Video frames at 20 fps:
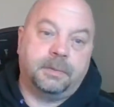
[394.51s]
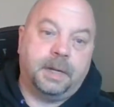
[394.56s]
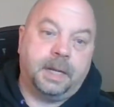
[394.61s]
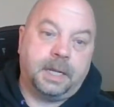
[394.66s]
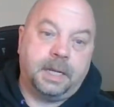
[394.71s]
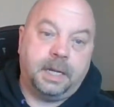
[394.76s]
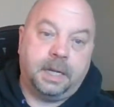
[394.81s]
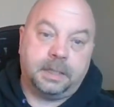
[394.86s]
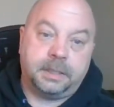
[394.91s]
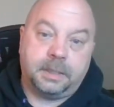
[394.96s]

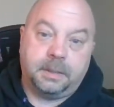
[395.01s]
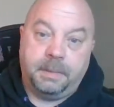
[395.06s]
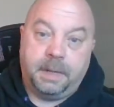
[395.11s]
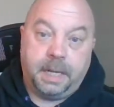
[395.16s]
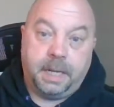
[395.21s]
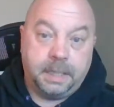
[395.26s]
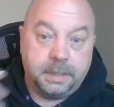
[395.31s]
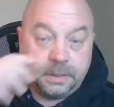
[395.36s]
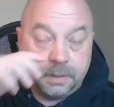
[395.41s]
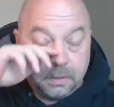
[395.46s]
when I
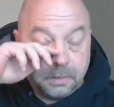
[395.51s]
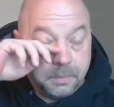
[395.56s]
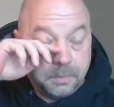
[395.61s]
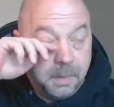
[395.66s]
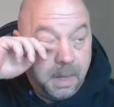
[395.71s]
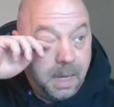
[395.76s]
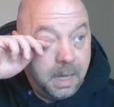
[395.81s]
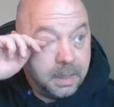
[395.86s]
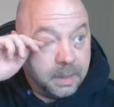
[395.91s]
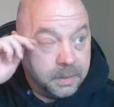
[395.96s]
customized those
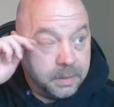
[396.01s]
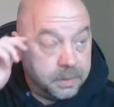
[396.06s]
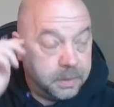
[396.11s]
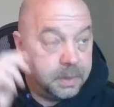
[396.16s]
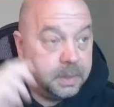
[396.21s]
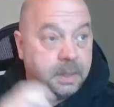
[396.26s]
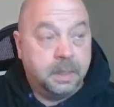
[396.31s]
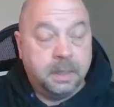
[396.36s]
mugs